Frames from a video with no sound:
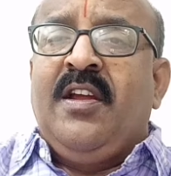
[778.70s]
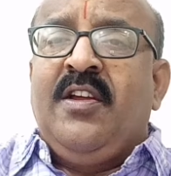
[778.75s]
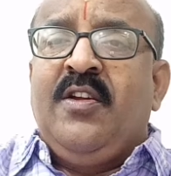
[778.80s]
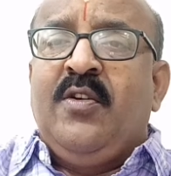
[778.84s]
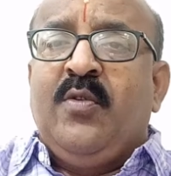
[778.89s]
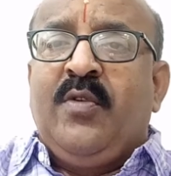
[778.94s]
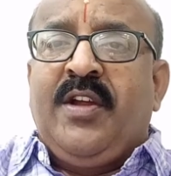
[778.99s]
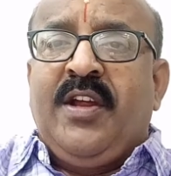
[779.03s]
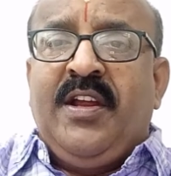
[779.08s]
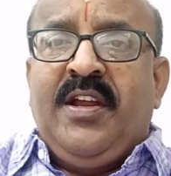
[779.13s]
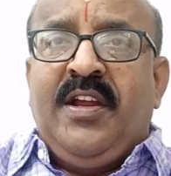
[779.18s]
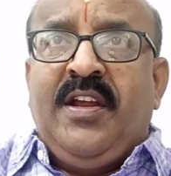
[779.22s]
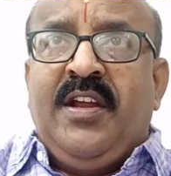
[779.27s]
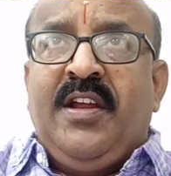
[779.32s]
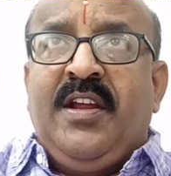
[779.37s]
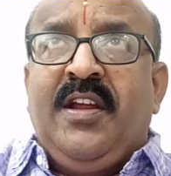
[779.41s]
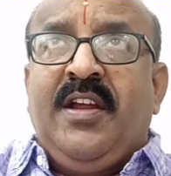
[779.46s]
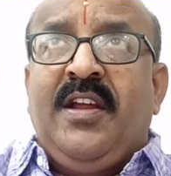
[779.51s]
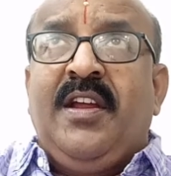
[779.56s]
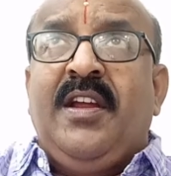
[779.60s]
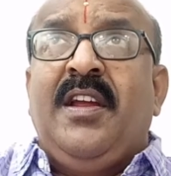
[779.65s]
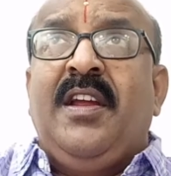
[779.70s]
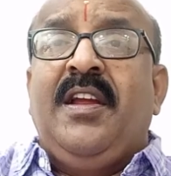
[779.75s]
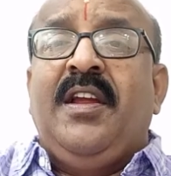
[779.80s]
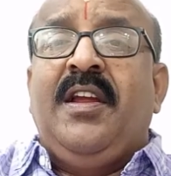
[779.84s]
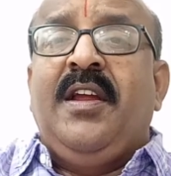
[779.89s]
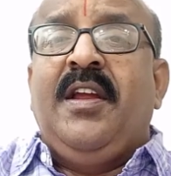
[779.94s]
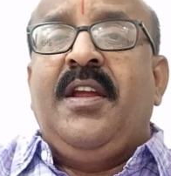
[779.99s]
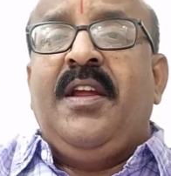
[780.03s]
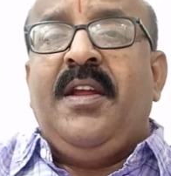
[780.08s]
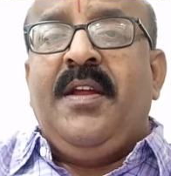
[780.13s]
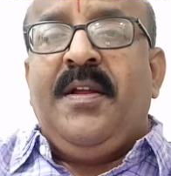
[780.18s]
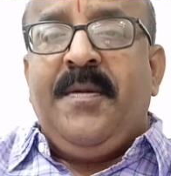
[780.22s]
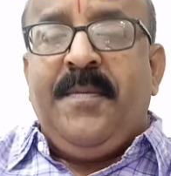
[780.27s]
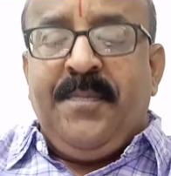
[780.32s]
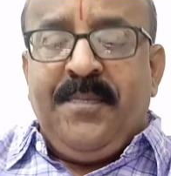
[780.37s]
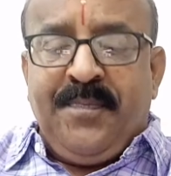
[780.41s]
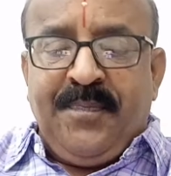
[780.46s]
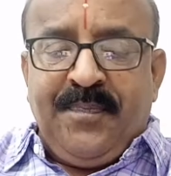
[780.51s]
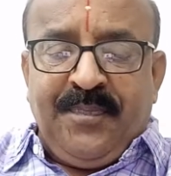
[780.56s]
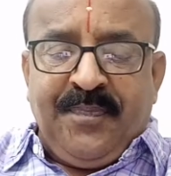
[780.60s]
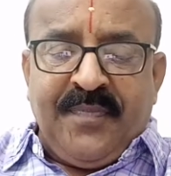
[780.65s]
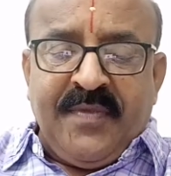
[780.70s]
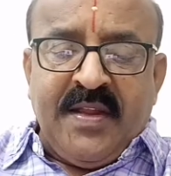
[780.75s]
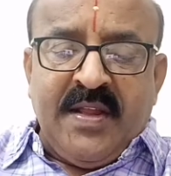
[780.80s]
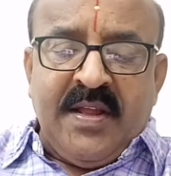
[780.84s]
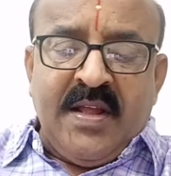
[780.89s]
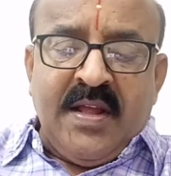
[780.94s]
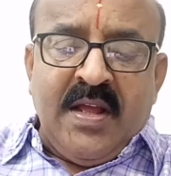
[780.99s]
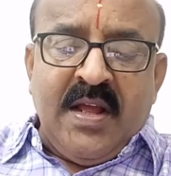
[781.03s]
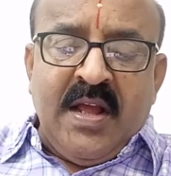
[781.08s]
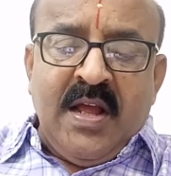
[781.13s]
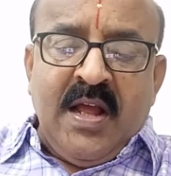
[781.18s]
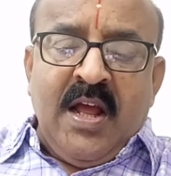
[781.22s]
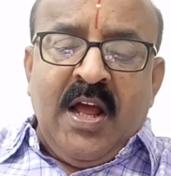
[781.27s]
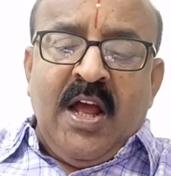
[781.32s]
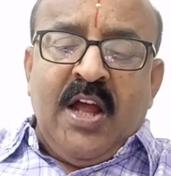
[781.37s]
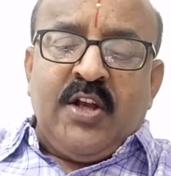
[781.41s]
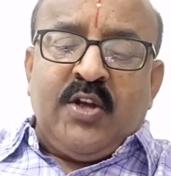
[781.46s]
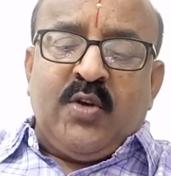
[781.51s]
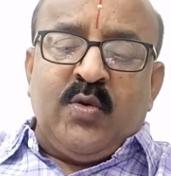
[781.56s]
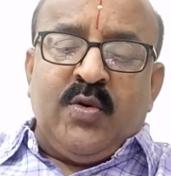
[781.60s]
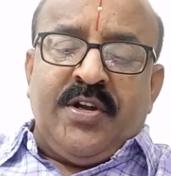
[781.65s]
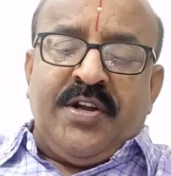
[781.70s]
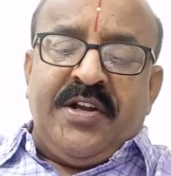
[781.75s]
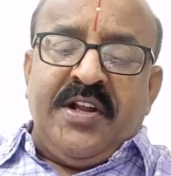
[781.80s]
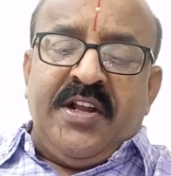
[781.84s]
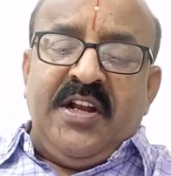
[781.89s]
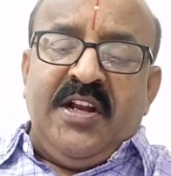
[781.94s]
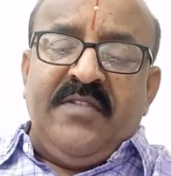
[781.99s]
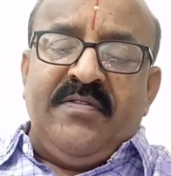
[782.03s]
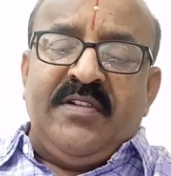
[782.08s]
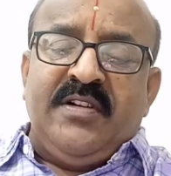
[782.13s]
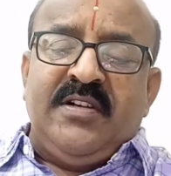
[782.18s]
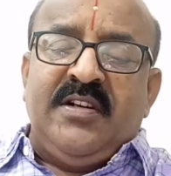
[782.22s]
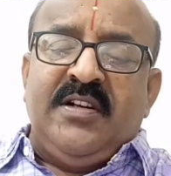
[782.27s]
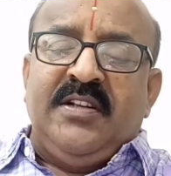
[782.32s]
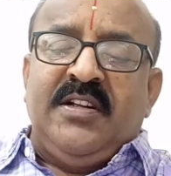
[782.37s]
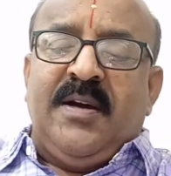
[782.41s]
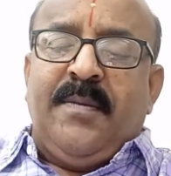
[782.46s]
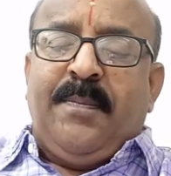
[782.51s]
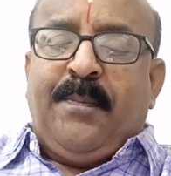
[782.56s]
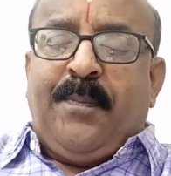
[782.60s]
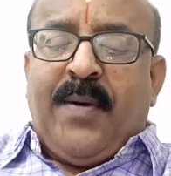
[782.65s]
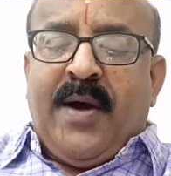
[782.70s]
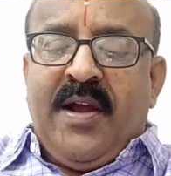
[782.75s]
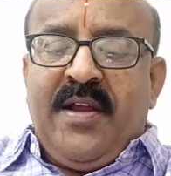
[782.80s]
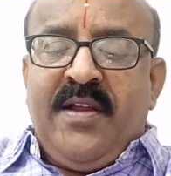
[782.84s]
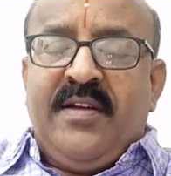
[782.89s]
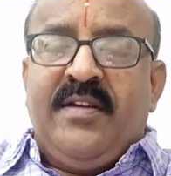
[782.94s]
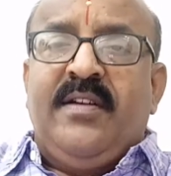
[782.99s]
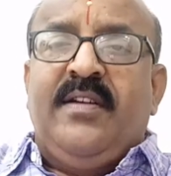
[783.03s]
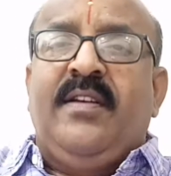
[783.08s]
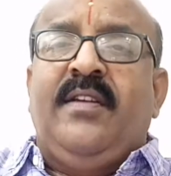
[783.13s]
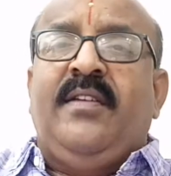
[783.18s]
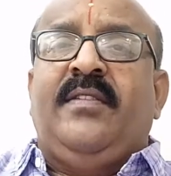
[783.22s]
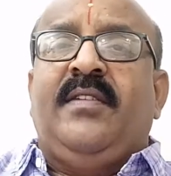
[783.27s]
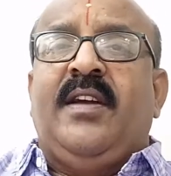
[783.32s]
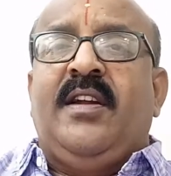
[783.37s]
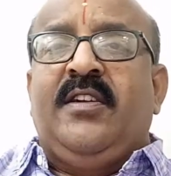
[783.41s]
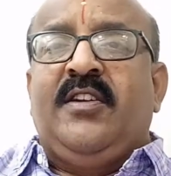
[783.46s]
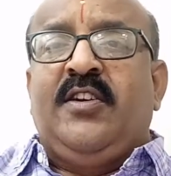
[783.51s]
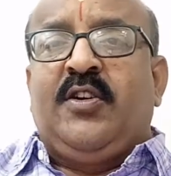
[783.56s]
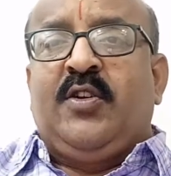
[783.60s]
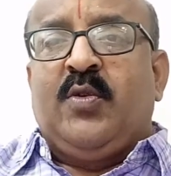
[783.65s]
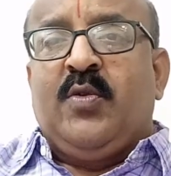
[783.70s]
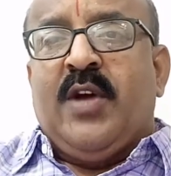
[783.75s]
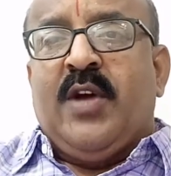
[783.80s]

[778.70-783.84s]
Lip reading: yuge. To deliver the pious and to